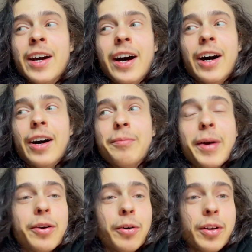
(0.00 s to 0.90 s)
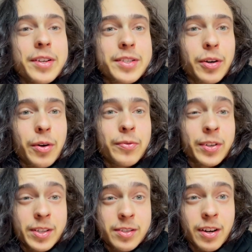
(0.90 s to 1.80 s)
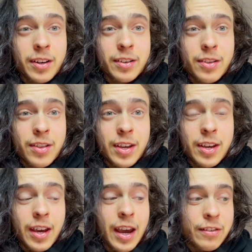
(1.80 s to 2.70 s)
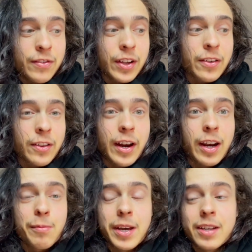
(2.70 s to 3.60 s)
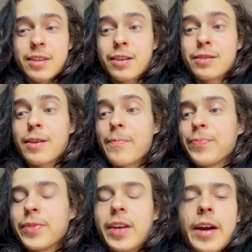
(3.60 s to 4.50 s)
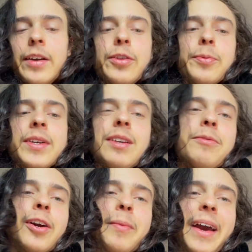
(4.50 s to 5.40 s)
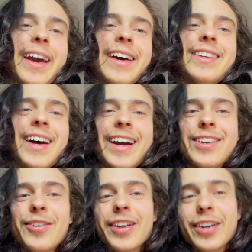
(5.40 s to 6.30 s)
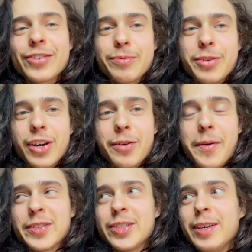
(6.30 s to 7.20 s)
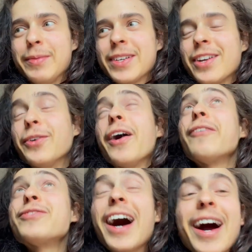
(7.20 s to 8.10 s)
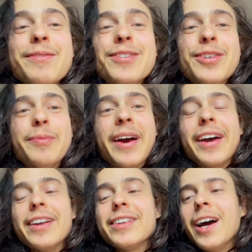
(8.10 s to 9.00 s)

My goal is to hopefully start the hand felling of the lining, because the reason I'm doing it by hand, I know that I should be doing it by machine because I don't have time to do it by hand,